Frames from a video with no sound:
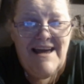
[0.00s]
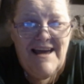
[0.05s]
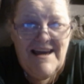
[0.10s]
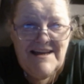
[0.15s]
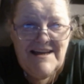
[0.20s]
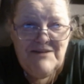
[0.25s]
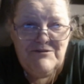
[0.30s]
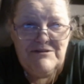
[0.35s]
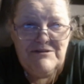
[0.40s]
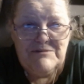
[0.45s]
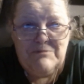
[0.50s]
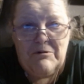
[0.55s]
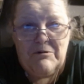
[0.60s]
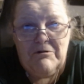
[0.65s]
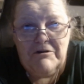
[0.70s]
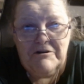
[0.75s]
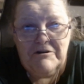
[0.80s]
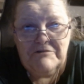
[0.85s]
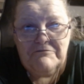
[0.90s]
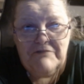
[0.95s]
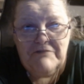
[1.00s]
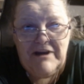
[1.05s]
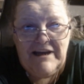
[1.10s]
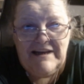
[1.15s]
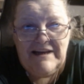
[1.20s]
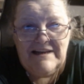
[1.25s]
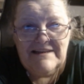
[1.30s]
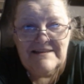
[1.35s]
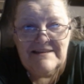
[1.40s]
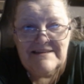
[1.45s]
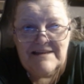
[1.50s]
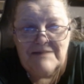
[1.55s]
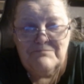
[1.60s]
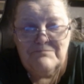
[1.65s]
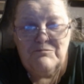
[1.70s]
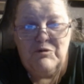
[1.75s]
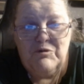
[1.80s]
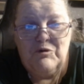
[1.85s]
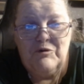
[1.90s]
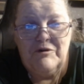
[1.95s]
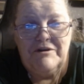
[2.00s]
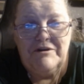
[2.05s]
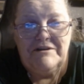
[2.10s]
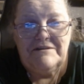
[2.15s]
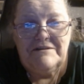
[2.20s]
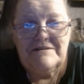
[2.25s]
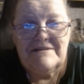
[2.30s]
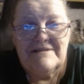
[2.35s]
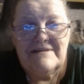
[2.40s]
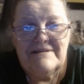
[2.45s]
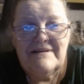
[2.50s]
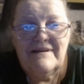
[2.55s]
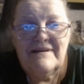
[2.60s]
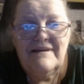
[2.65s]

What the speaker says: And it was pouring rain at some points,